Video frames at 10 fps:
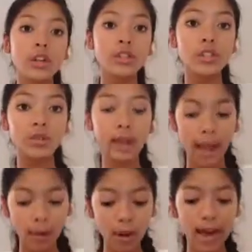So
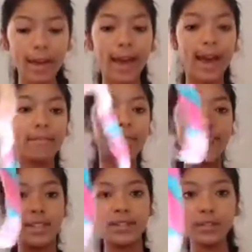now I have
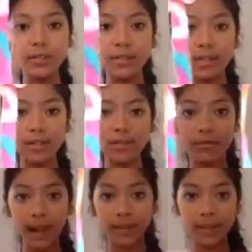my 2 strings of
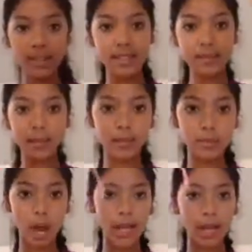fabric. This is what I'm
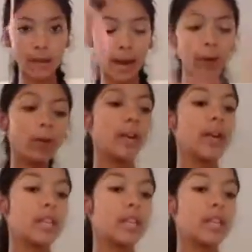talking about.